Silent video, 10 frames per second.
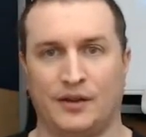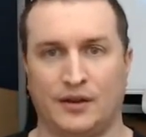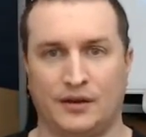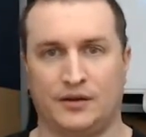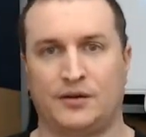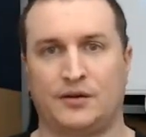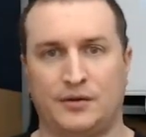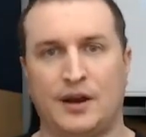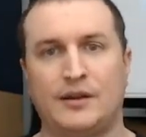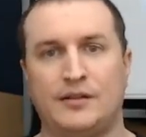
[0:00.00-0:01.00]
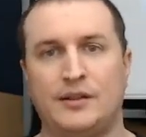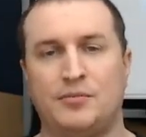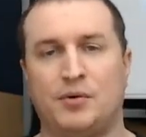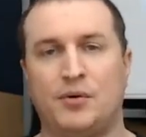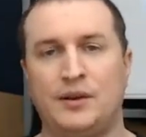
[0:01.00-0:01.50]
directly
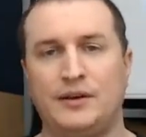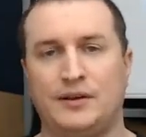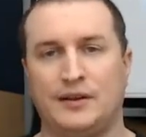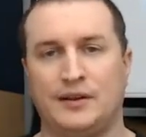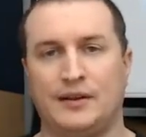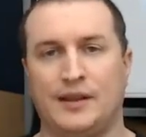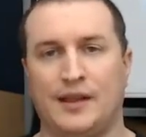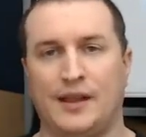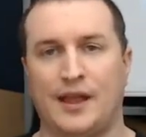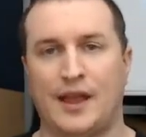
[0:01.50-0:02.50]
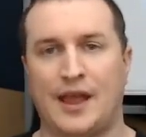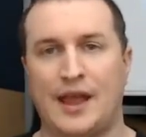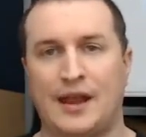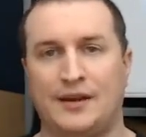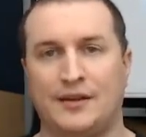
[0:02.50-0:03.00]
pointing
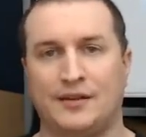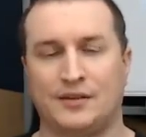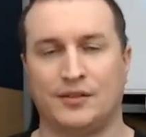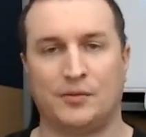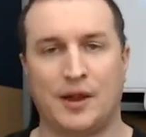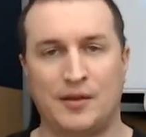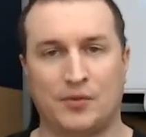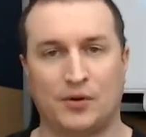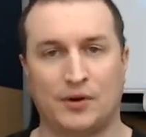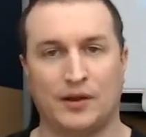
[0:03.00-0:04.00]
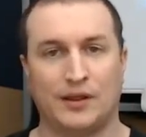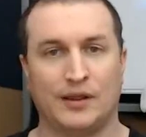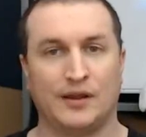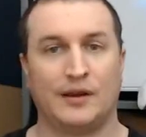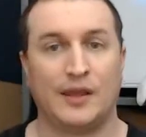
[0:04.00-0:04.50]
at the whiteboard.
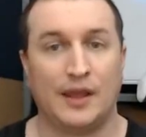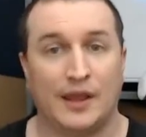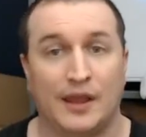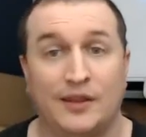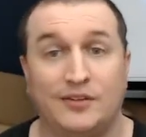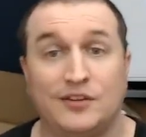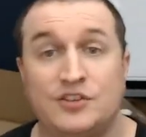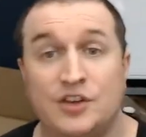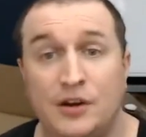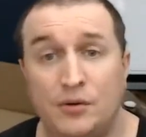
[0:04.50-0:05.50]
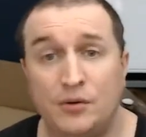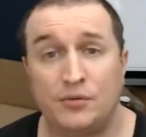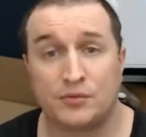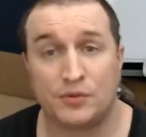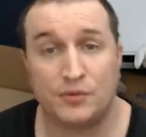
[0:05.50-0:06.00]
And as a general
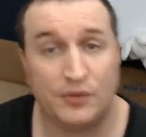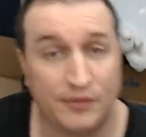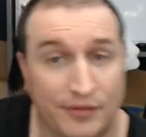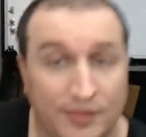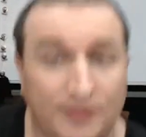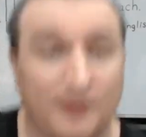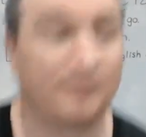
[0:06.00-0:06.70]
rule of thumb,